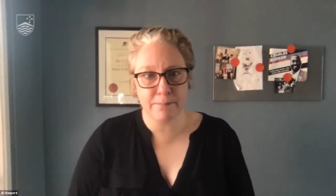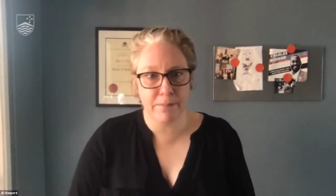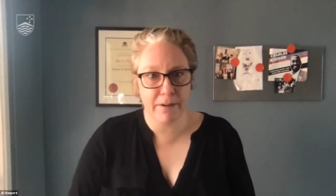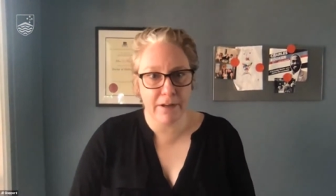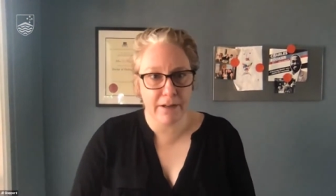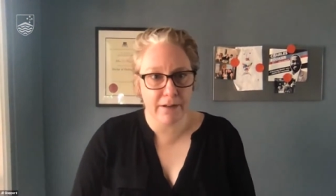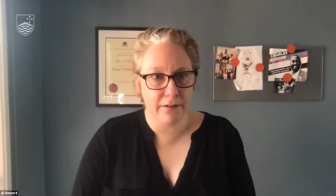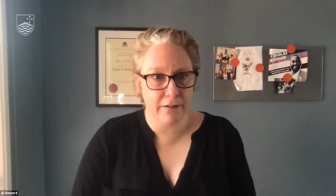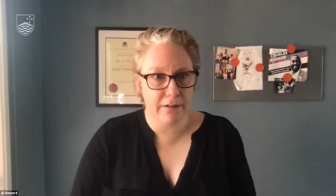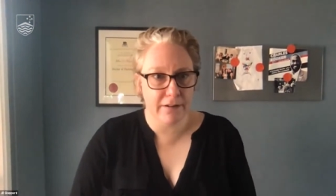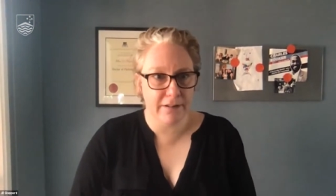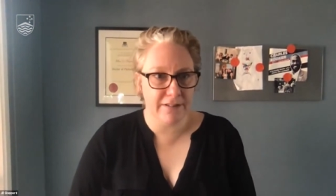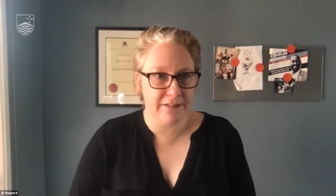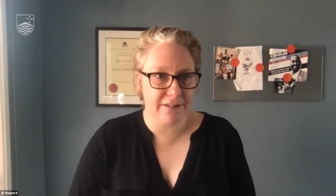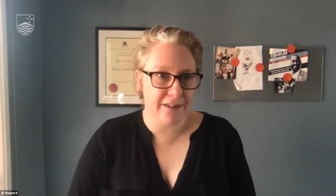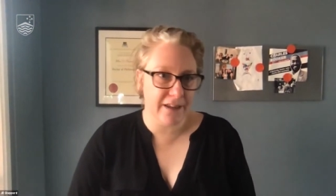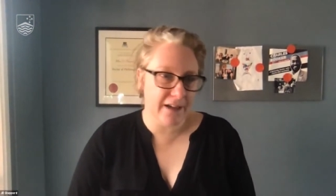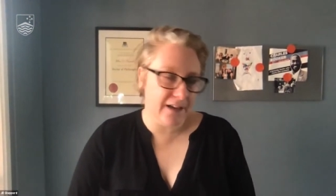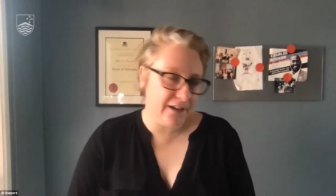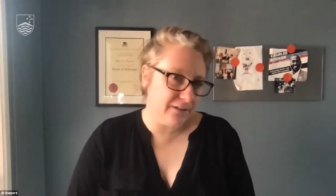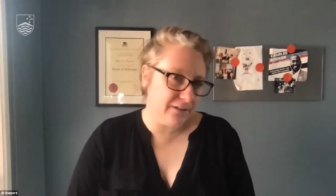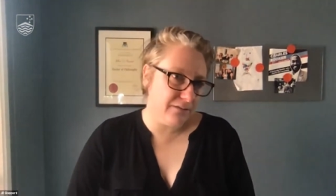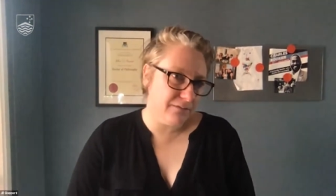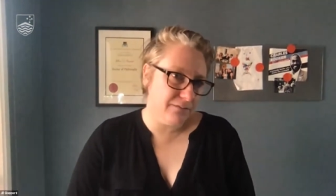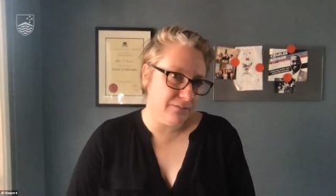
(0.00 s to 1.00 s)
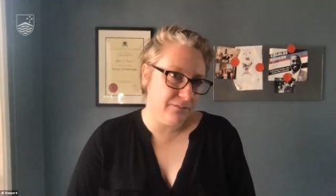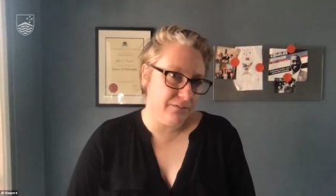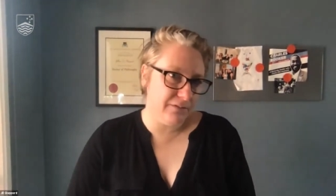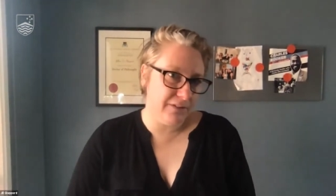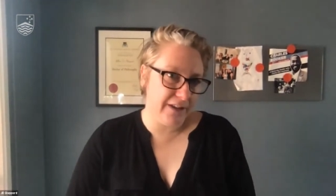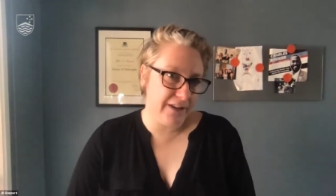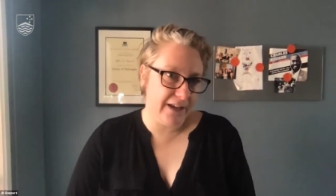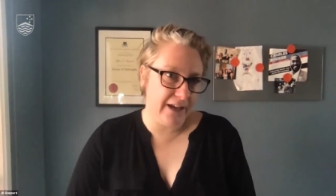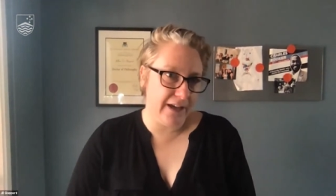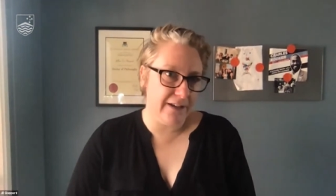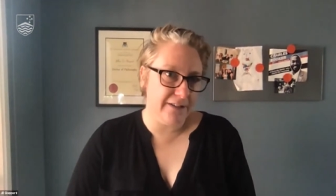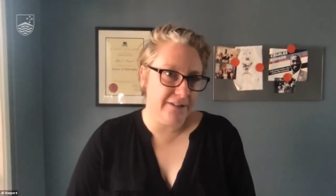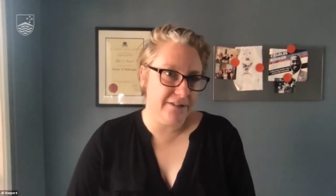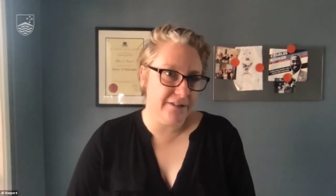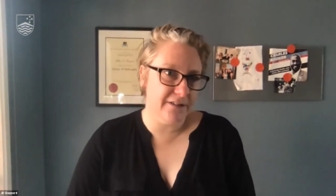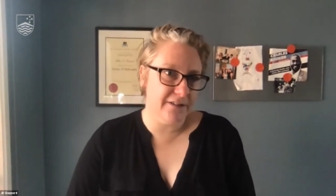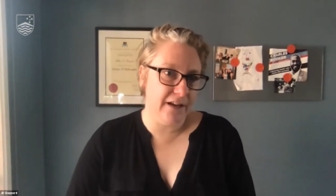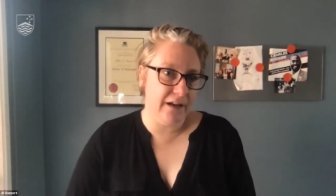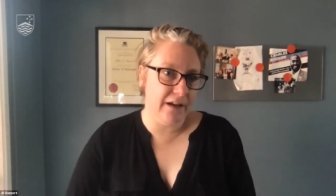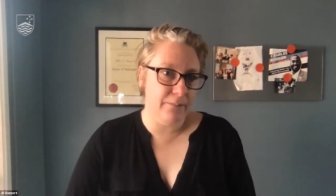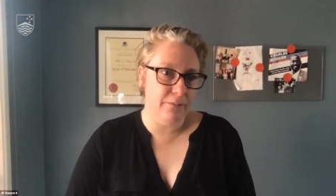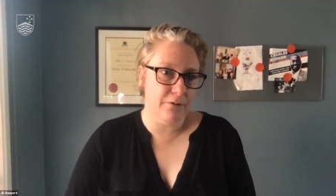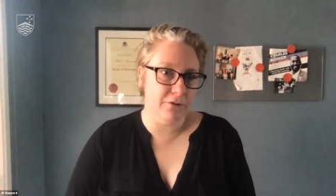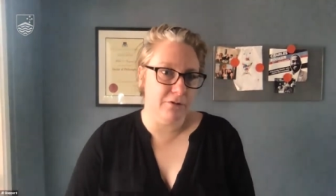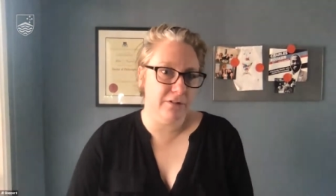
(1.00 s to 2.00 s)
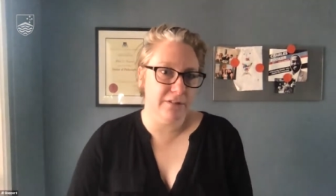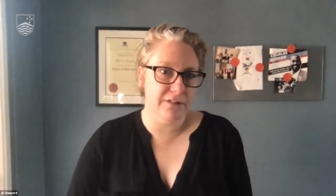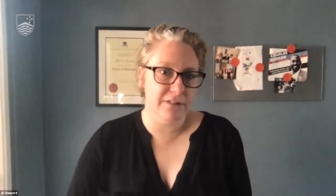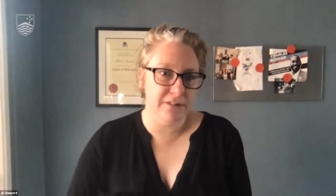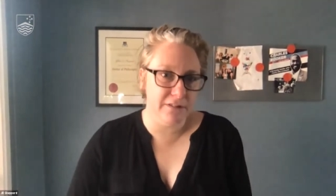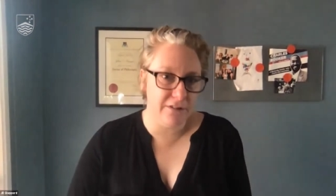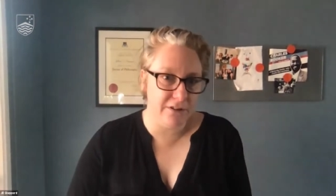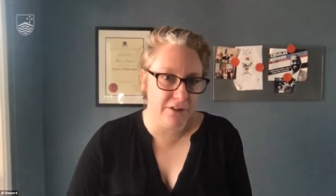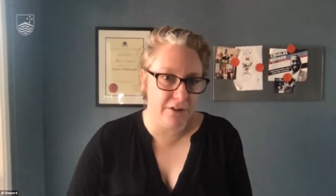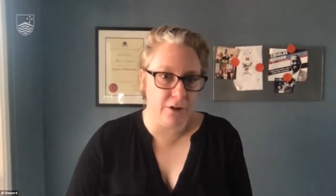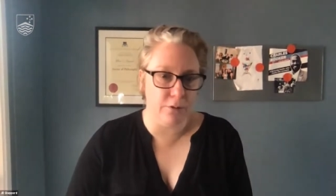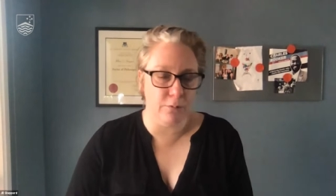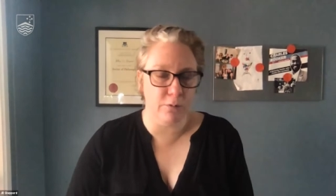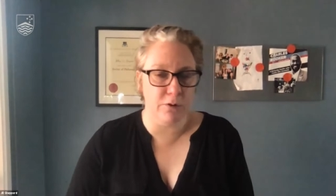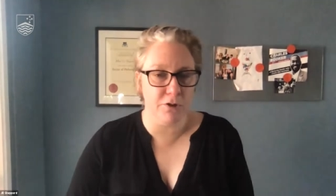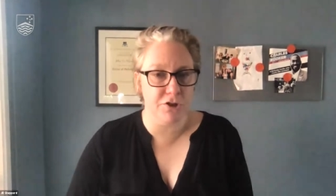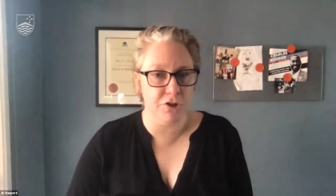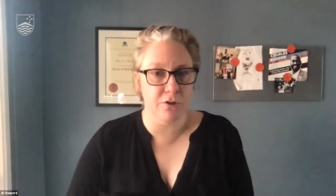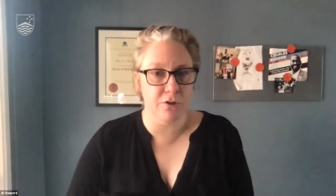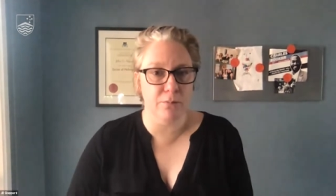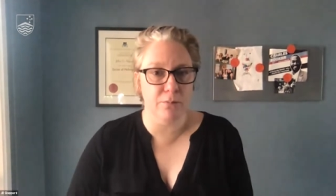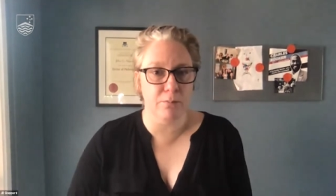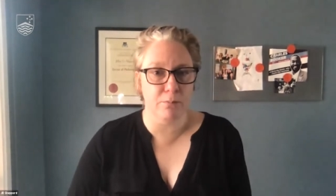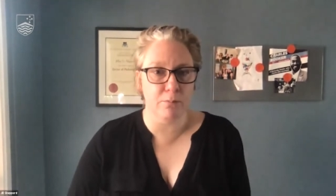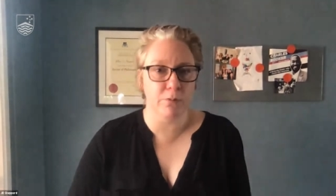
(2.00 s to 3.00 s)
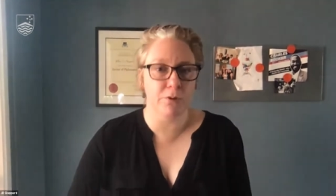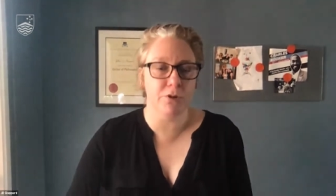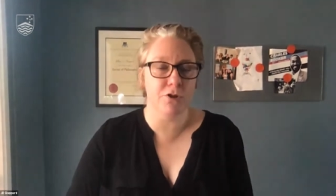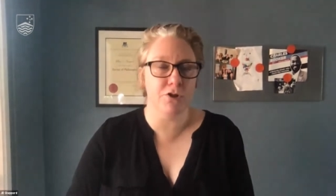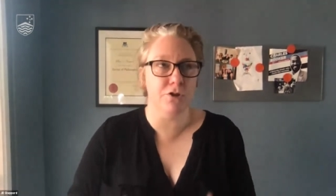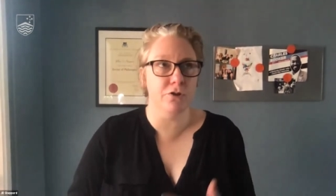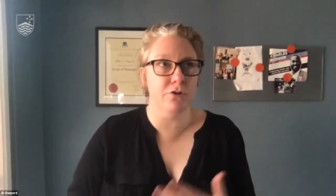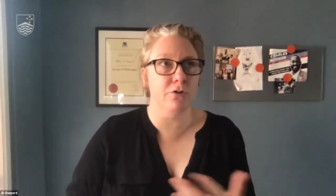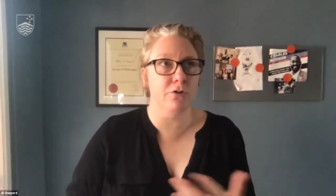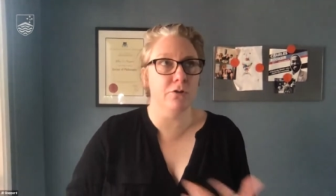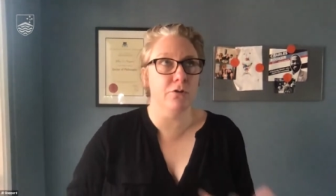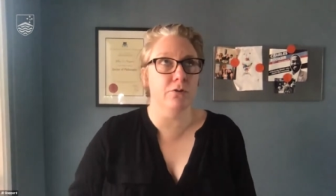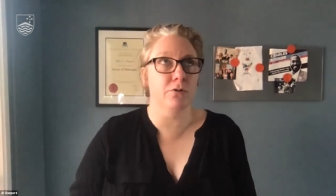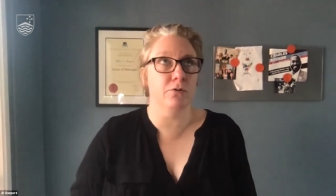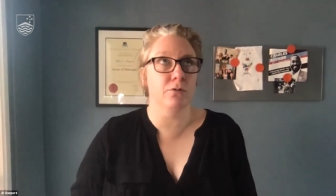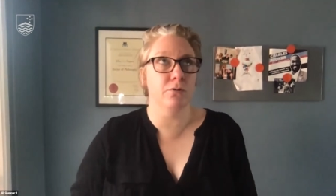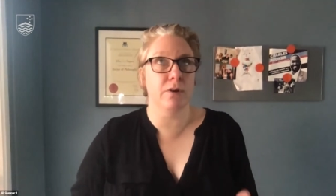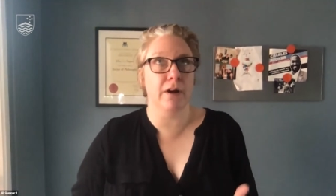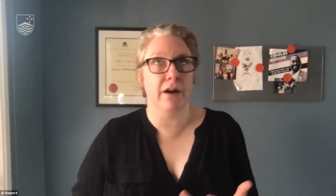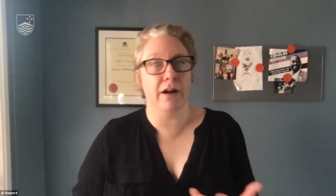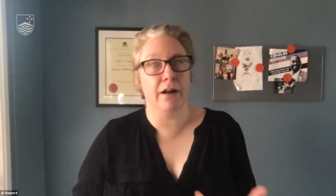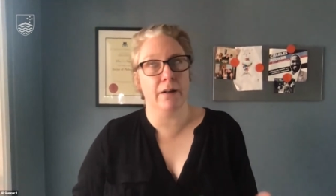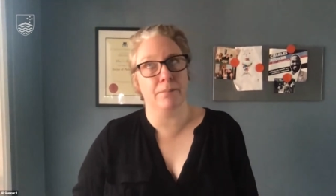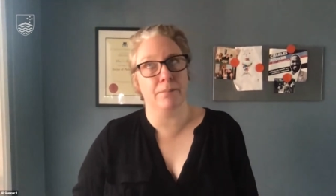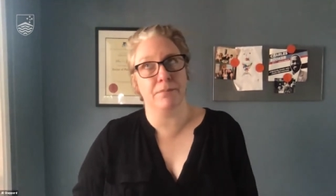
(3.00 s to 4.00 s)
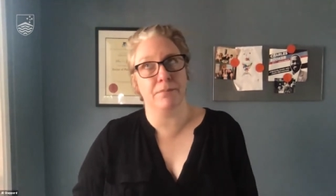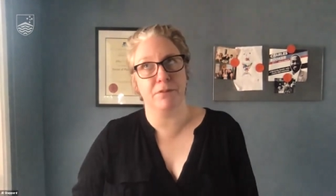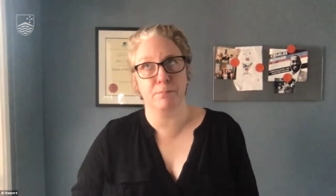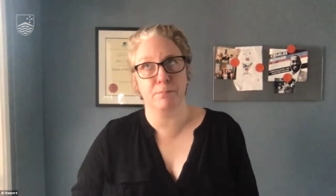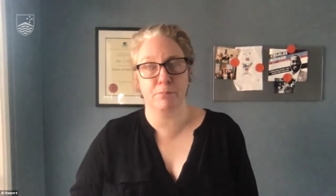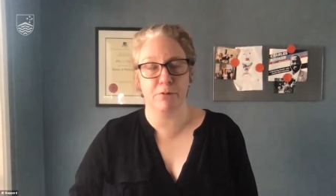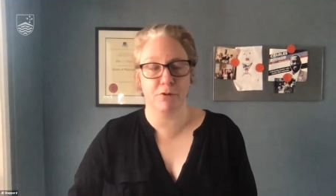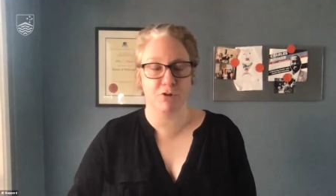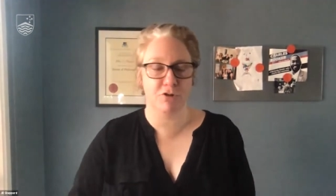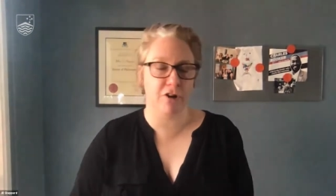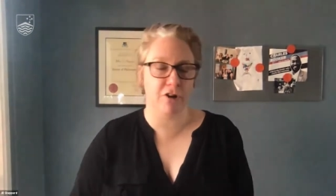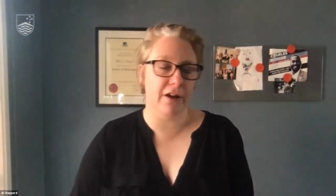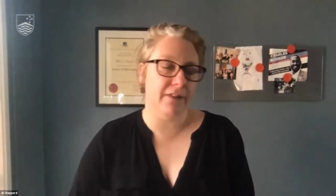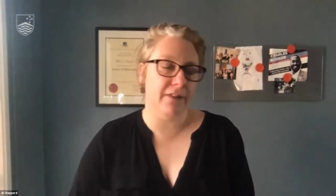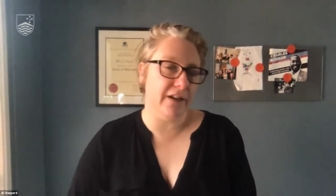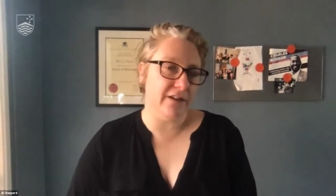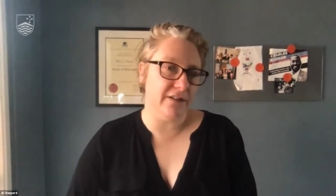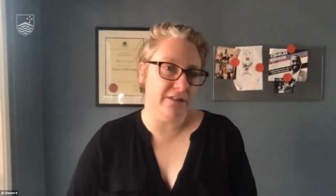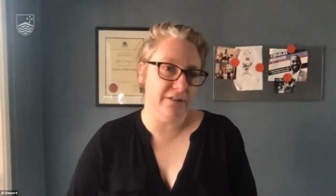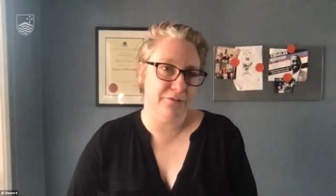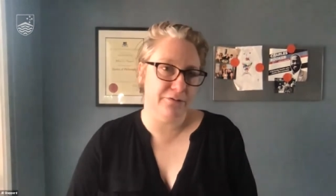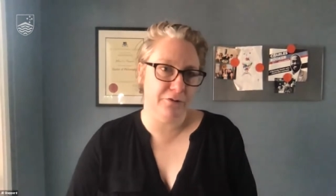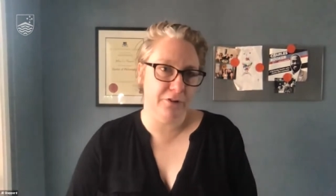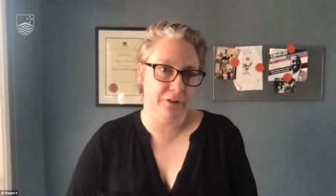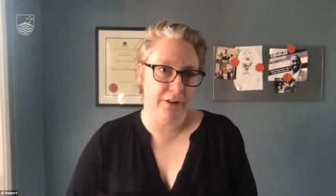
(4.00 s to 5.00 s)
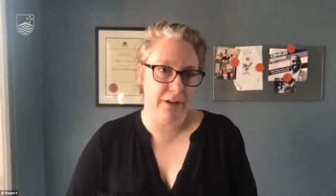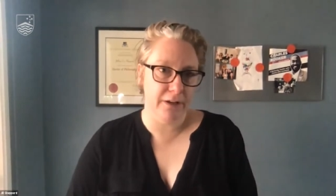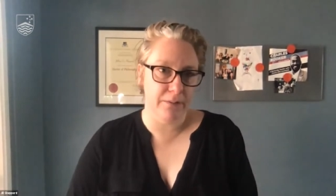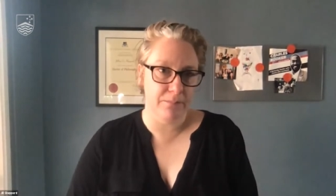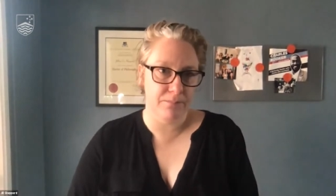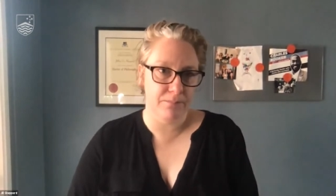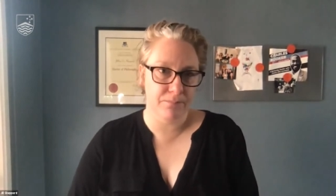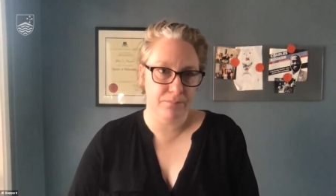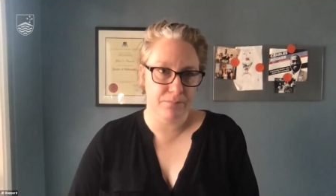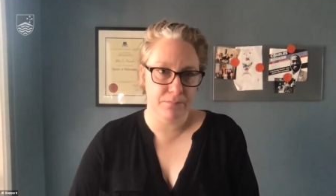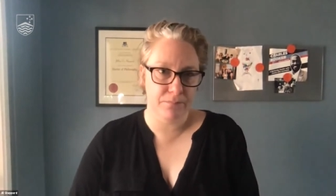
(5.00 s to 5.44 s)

But is that the case, Sam, or is you know would you would you um, portray that differently?